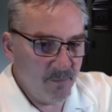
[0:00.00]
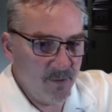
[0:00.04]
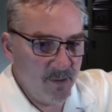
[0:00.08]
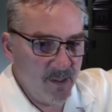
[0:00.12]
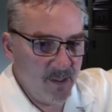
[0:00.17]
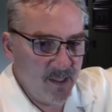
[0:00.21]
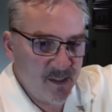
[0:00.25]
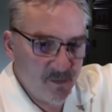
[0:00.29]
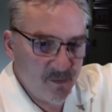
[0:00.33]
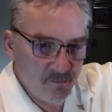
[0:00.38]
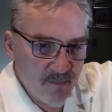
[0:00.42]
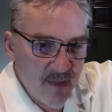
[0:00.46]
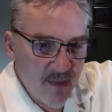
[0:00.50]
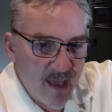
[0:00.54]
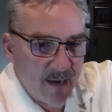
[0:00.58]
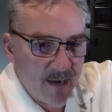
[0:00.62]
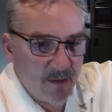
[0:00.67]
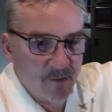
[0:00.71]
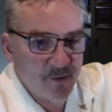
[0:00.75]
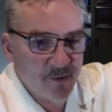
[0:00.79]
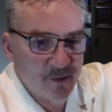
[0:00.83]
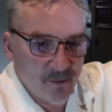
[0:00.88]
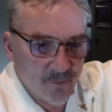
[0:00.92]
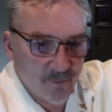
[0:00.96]
It's metal,
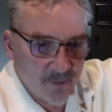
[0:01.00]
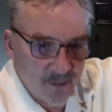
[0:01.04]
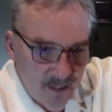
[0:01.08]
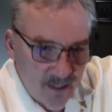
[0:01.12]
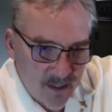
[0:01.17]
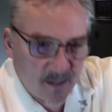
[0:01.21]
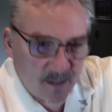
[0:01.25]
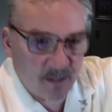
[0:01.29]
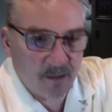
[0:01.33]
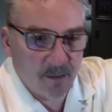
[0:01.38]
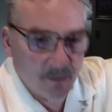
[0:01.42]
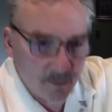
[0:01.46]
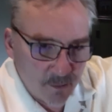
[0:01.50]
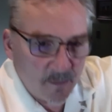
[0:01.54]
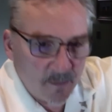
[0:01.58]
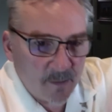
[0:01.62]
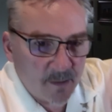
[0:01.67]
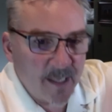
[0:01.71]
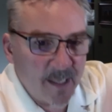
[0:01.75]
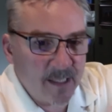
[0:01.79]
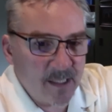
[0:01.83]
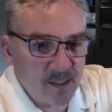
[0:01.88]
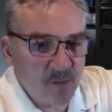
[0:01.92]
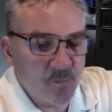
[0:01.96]
so it needs to look
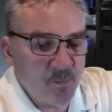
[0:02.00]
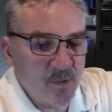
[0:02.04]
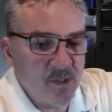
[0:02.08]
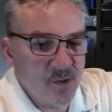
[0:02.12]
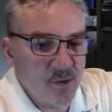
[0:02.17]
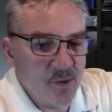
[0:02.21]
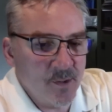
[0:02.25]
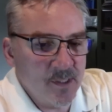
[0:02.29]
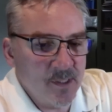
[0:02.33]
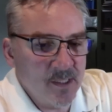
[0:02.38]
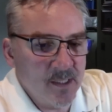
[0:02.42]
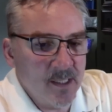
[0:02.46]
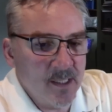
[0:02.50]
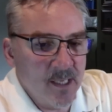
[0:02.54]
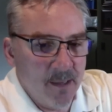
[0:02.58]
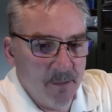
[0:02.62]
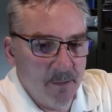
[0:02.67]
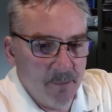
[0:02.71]
like it's been joined together.